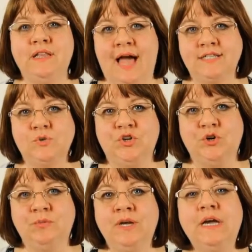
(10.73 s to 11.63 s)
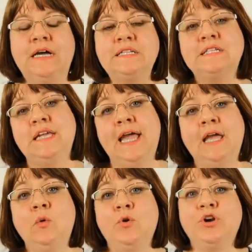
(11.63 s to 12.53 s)
Classroom. Today
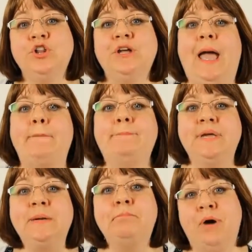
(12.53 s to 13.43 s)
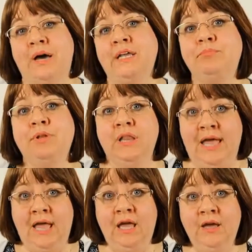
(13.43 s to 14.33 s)
we're going to look at big body
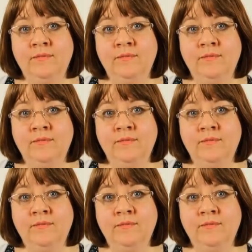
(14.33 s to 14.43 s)
play.